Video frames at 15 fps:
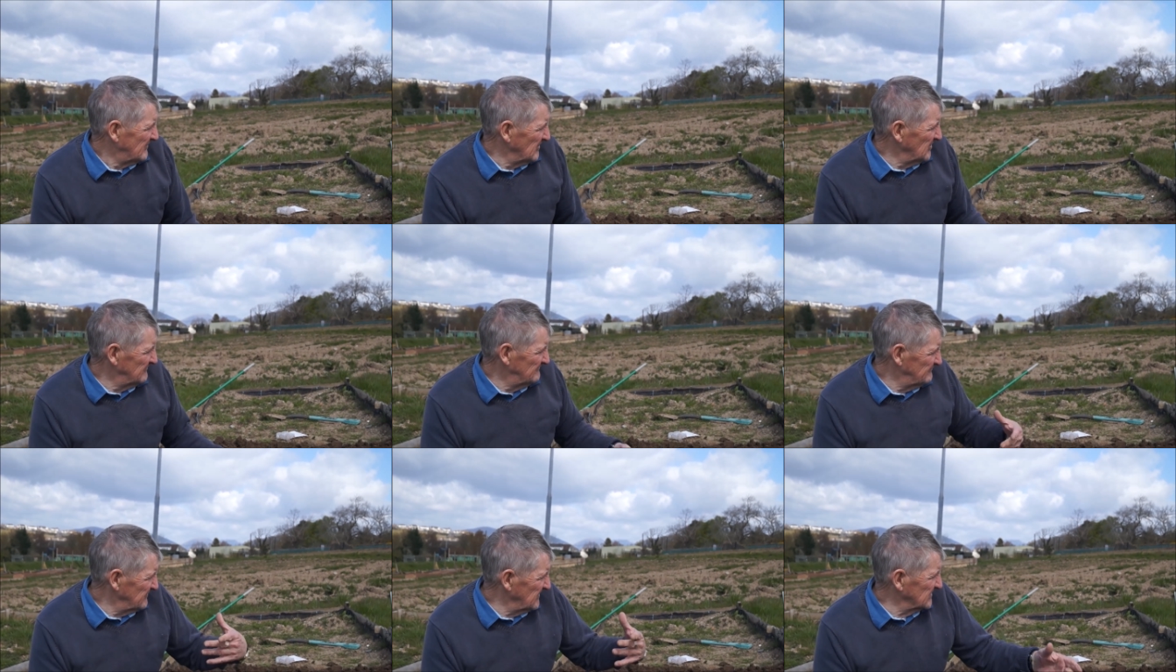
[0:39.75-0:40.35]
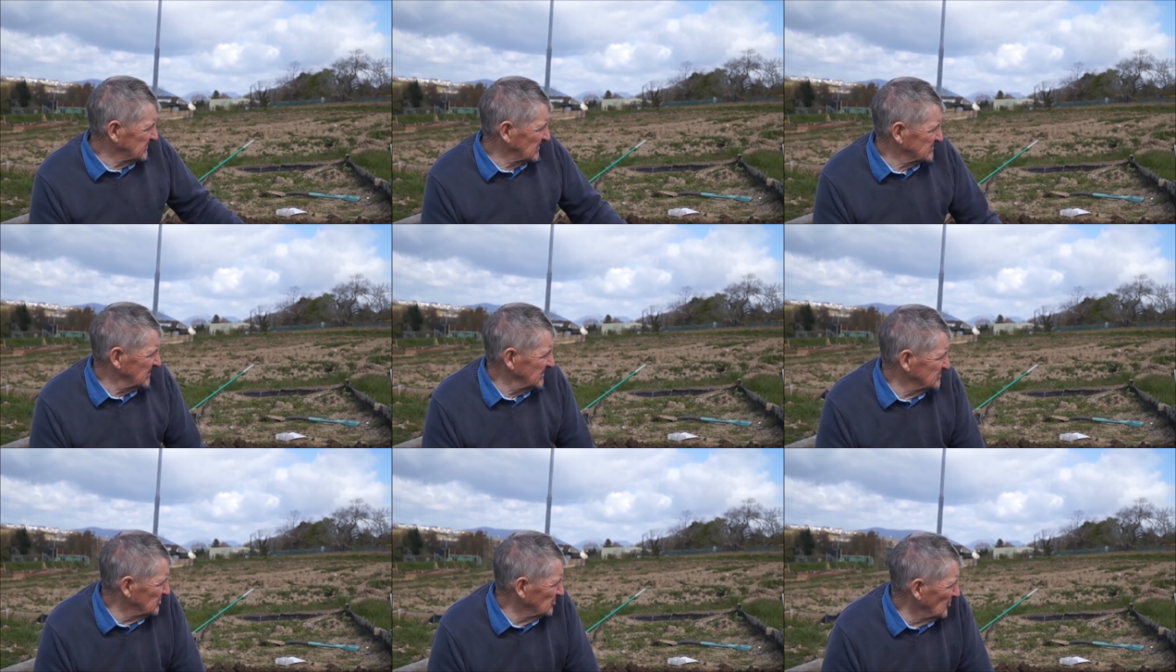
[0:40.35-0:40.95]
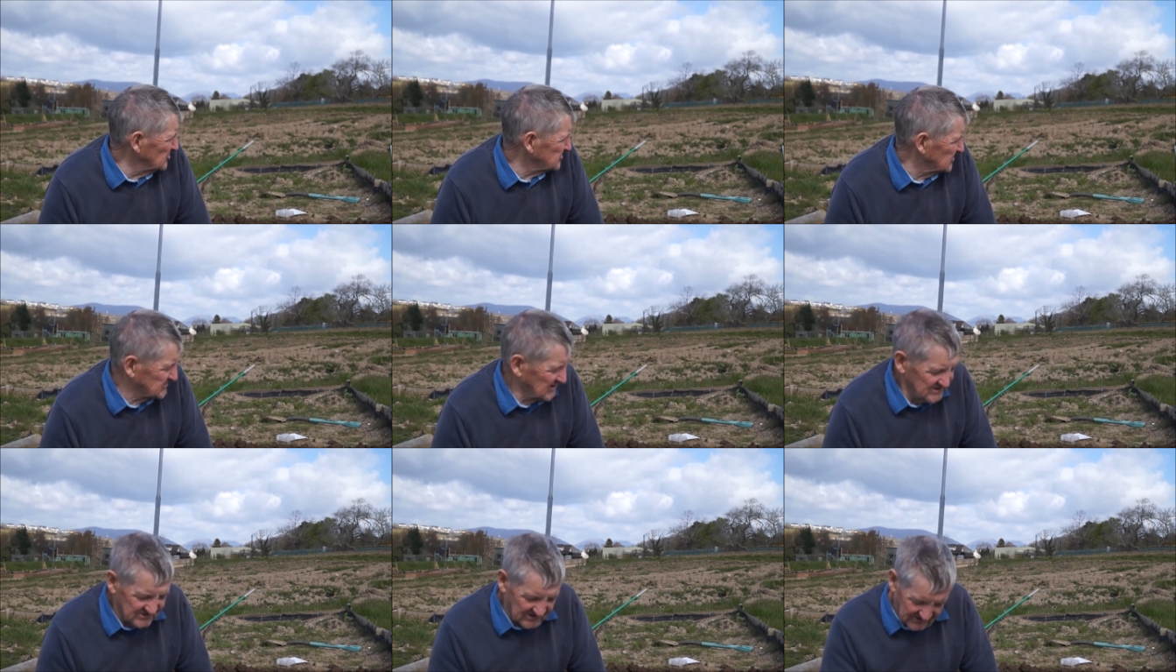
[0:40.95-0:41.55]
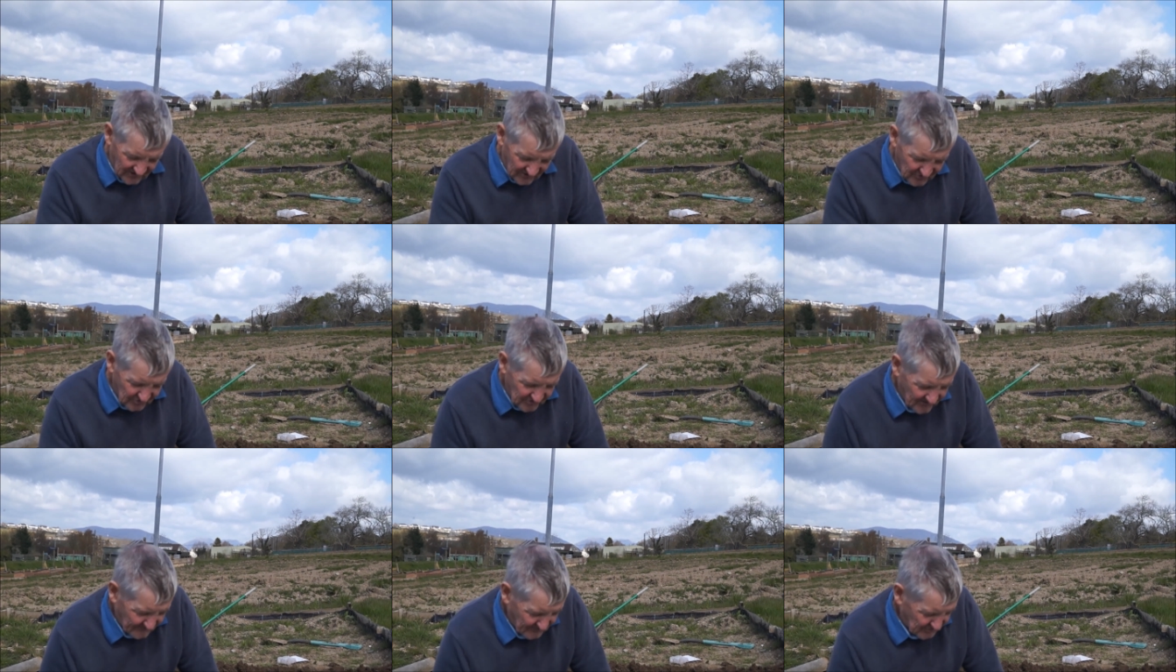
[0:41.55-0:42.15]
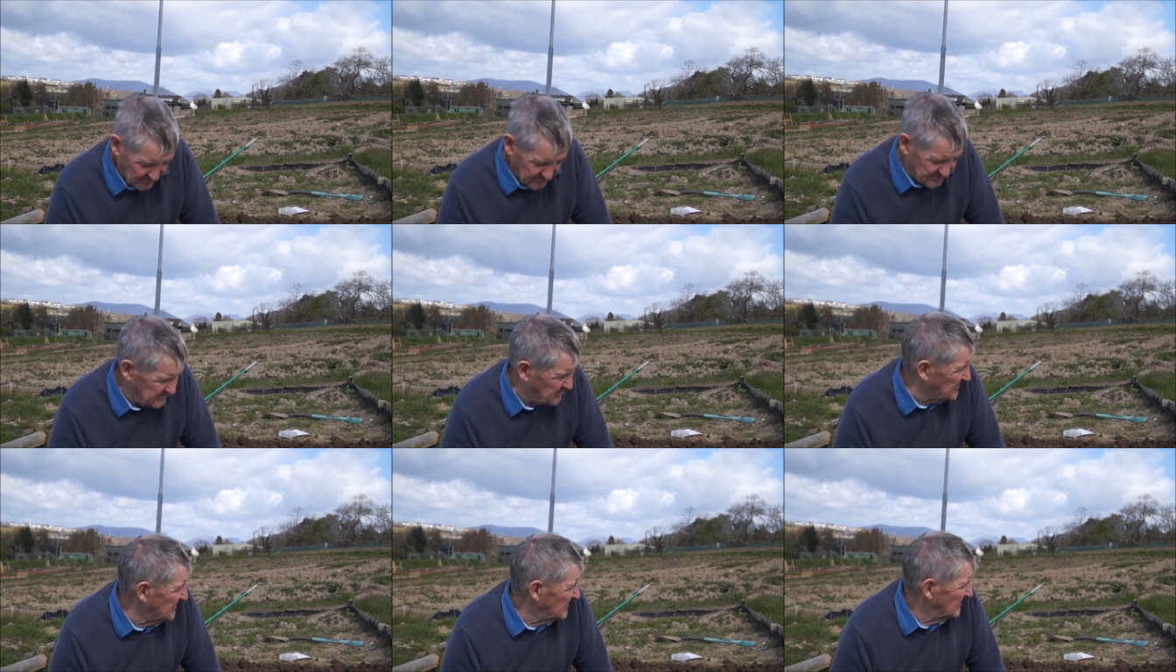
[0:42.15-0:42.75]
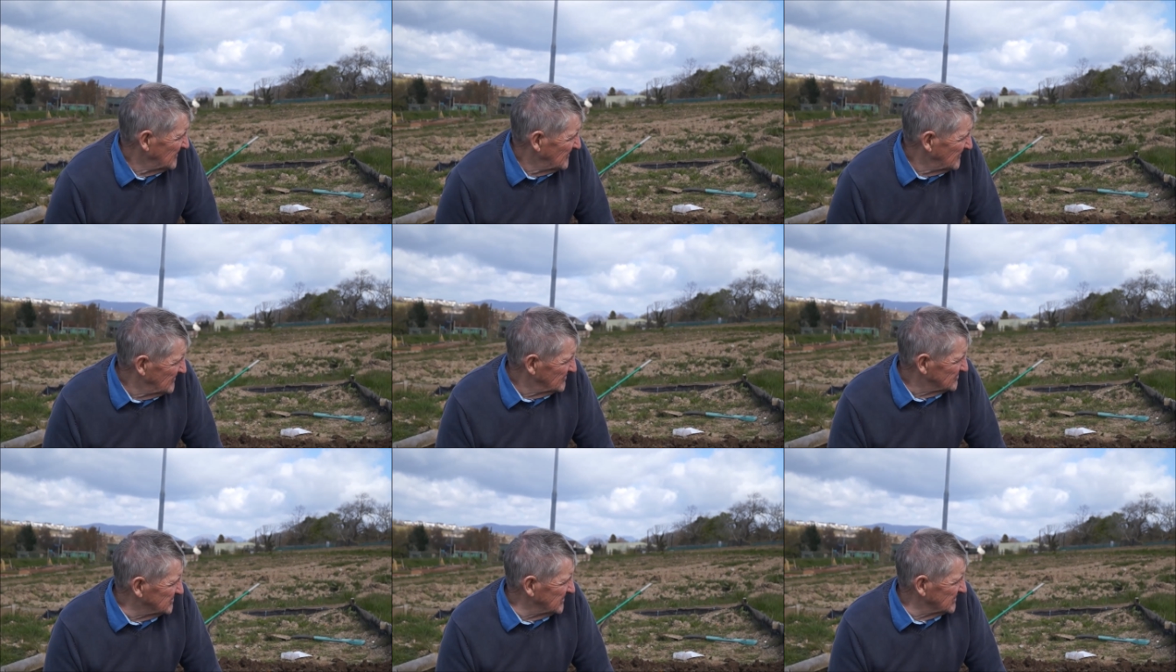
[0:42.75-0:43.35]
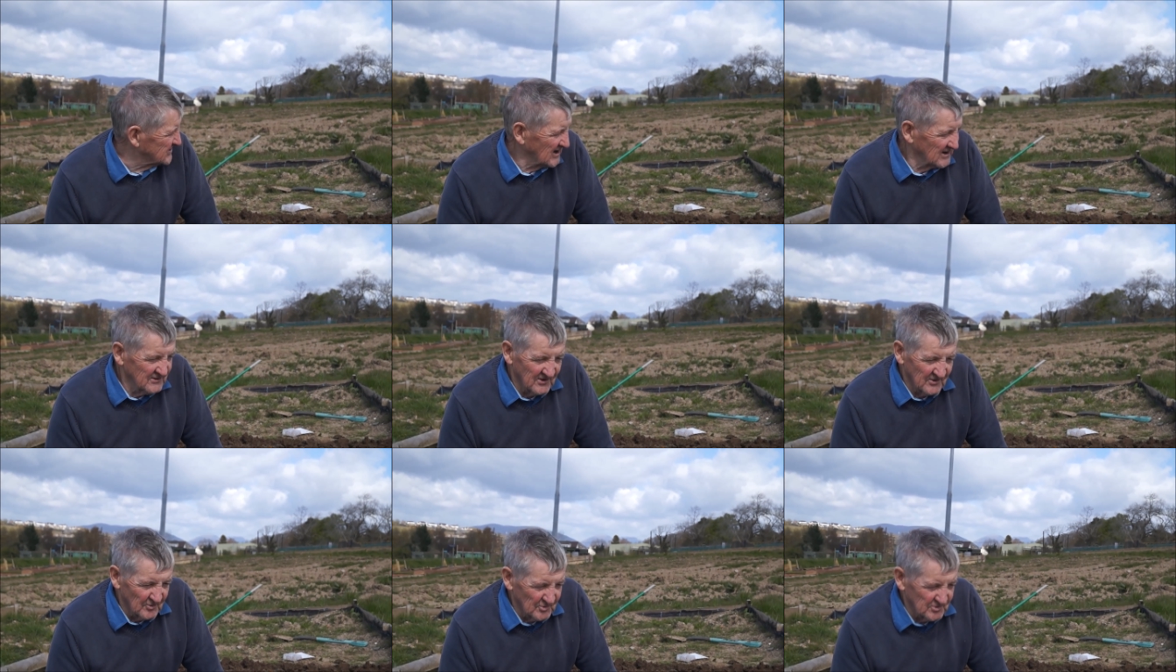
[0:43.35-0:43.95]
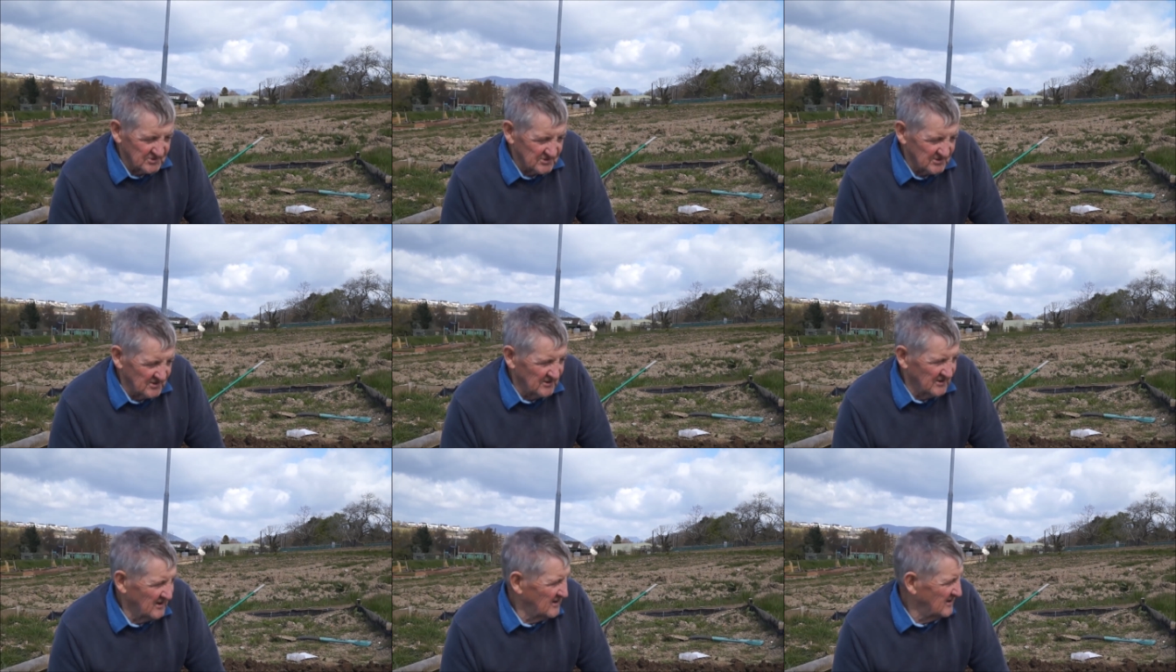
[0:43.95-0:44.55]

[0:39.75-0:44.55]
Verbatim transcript: As I said, the doctor says you get out and about, see you sitting in the house, and